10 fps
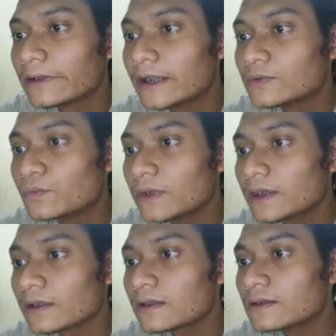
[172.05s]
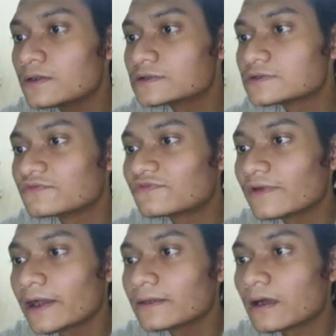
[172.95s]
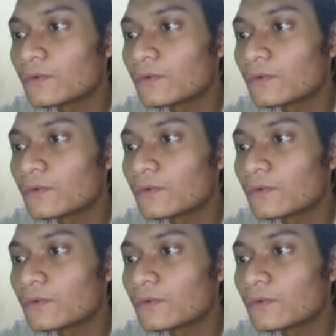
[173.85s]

that we can use to find